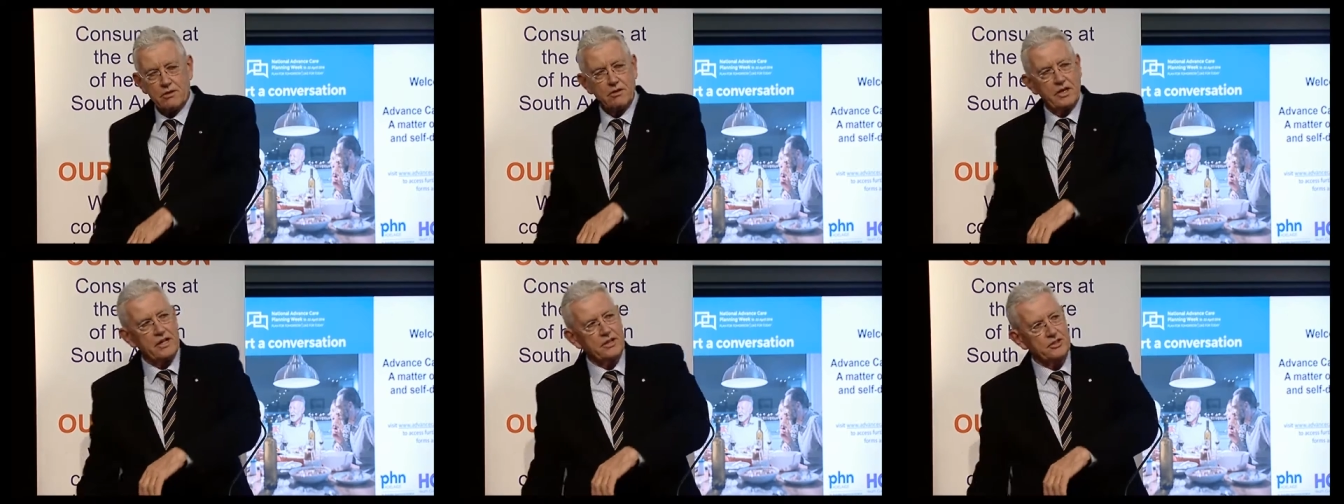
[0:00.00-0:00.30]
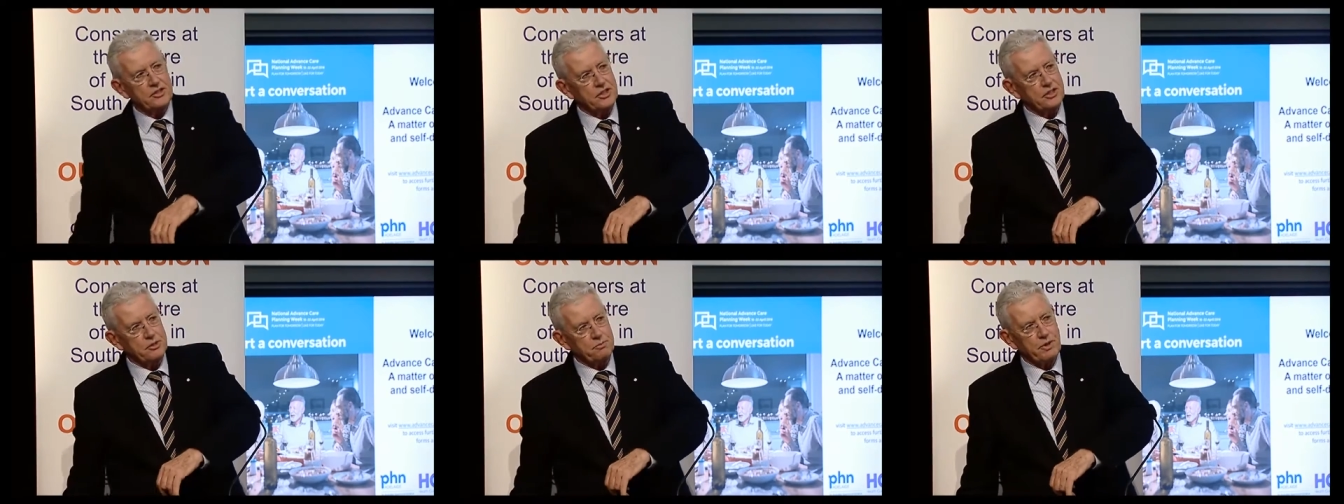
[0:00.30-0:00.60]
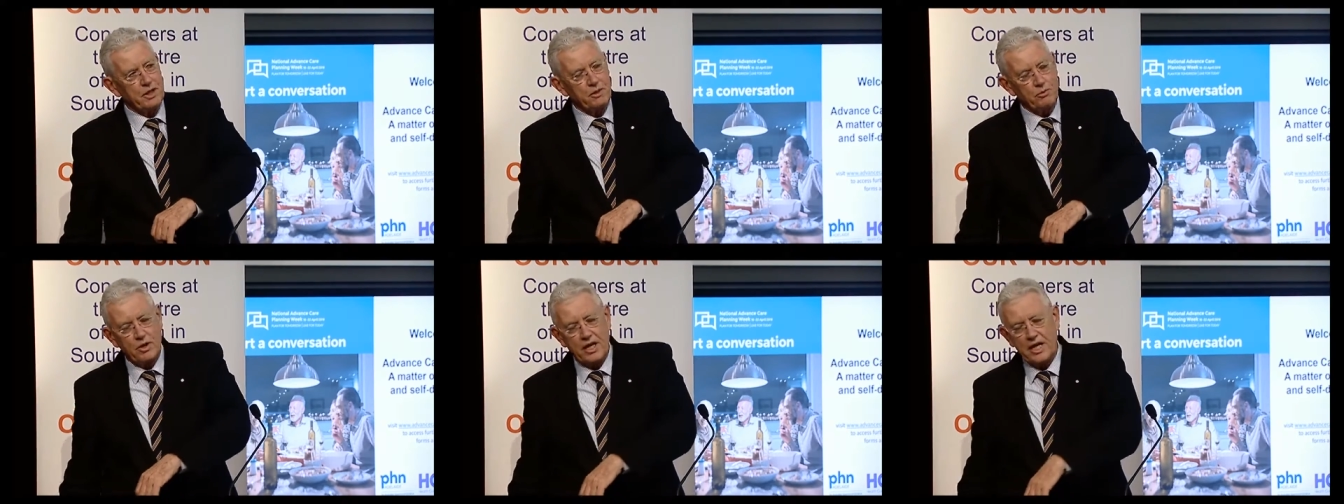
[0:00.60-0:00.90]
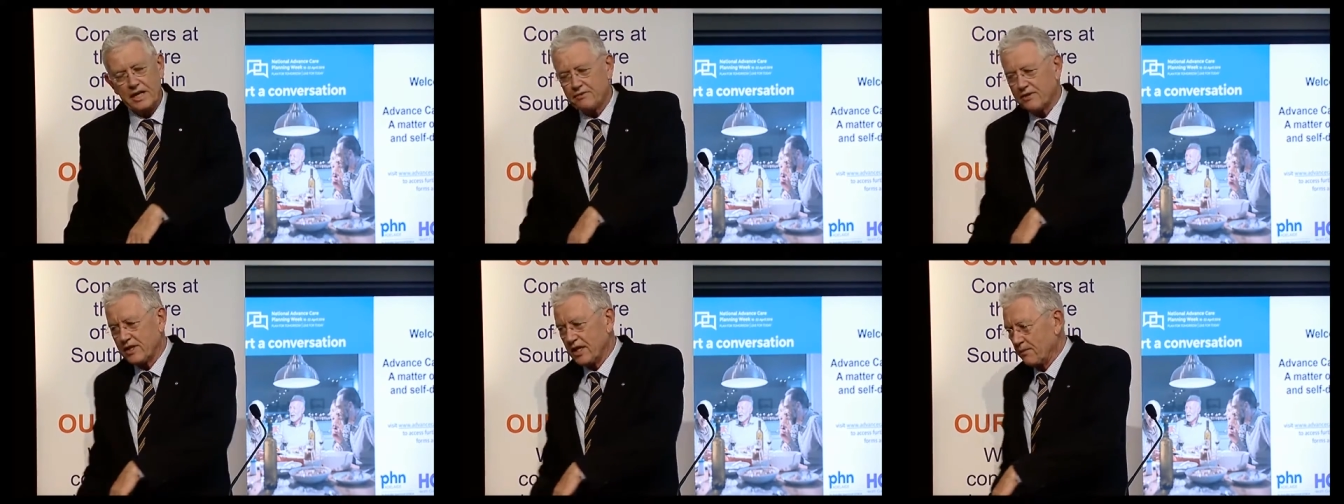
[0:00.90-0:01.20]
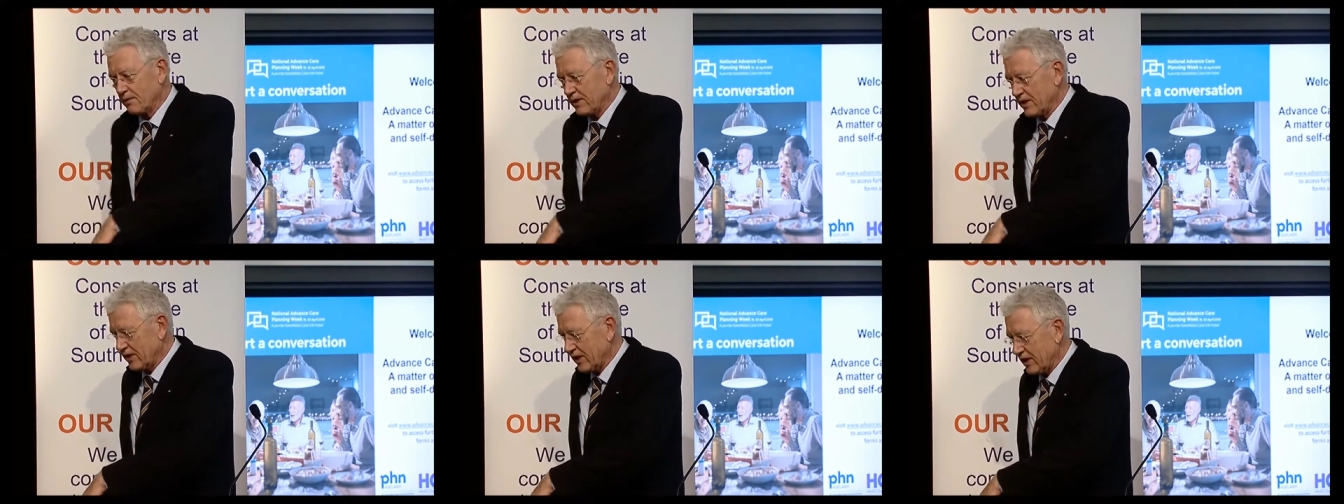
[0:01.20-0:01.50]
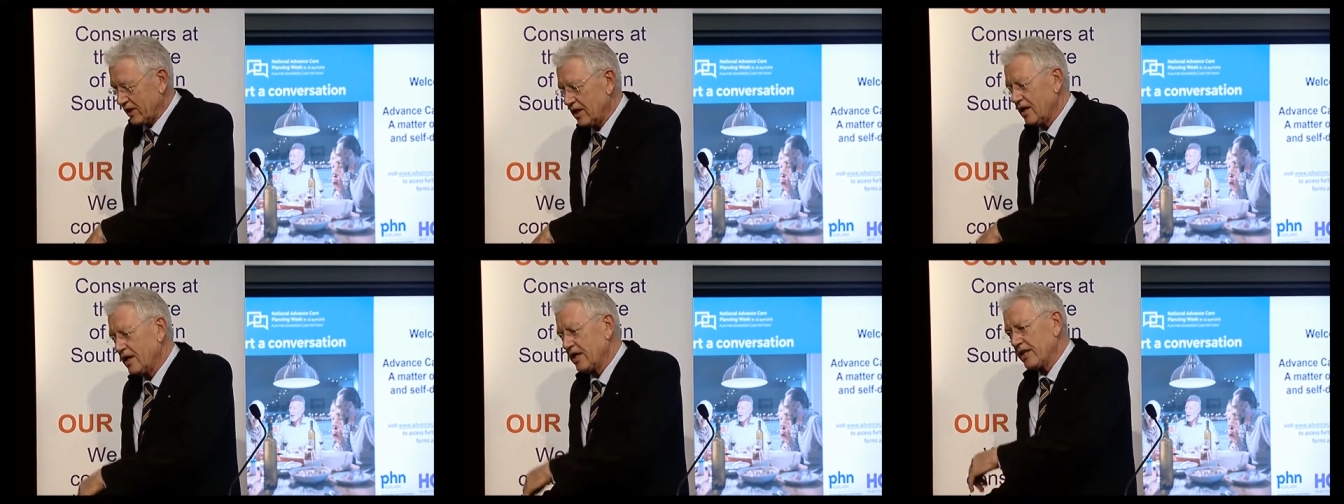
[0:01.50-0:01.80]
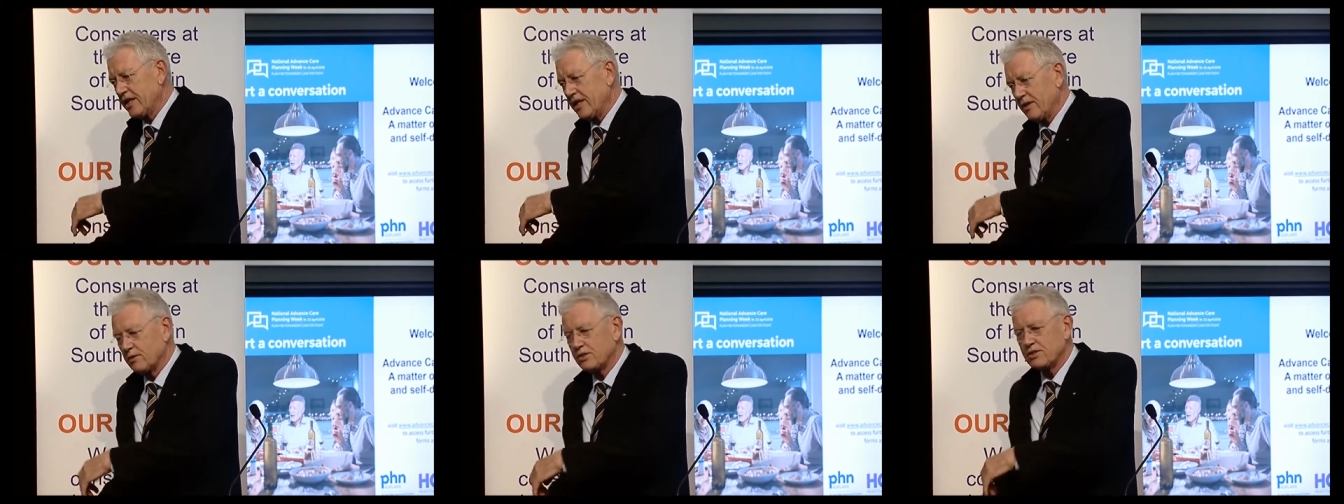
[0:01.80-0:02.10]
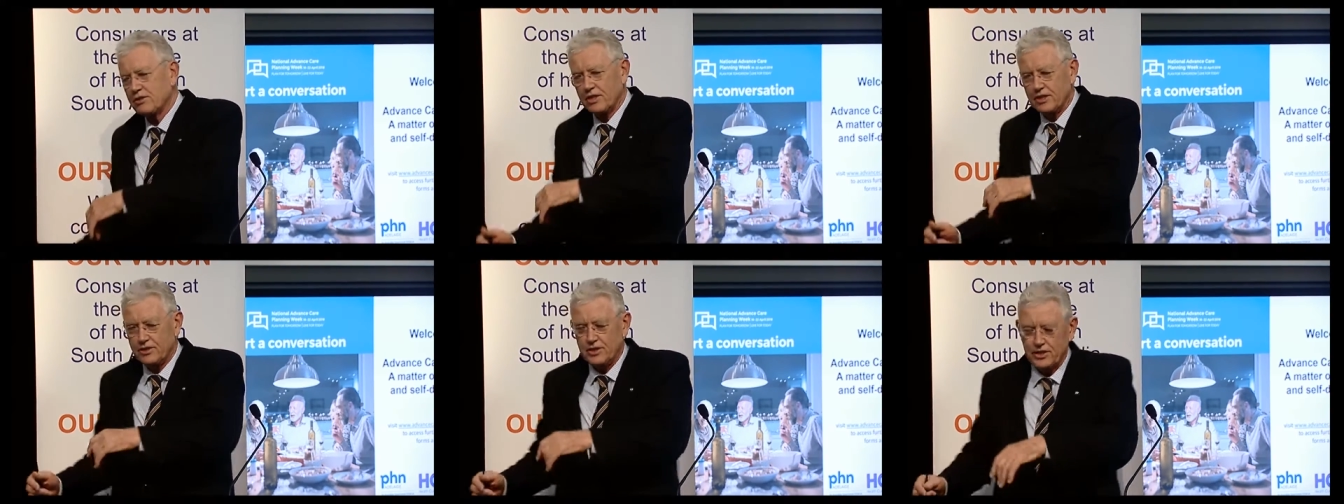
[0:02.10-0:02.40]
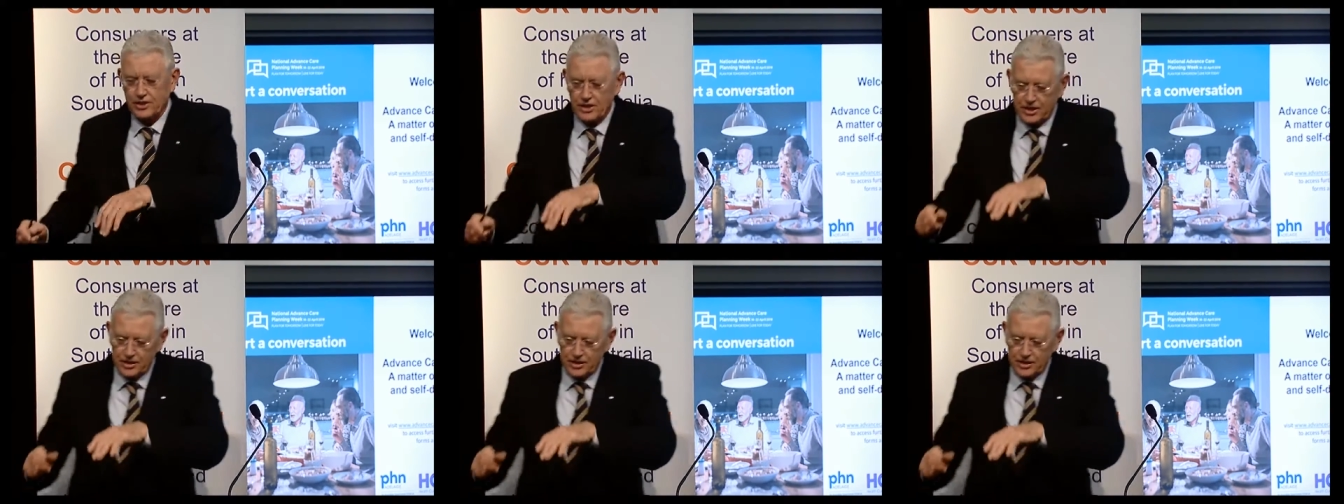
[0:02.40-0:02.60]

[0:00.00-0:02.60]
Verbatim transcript: around. And I see this big wave coming. I think, oh, yeah, what you got to do? You've got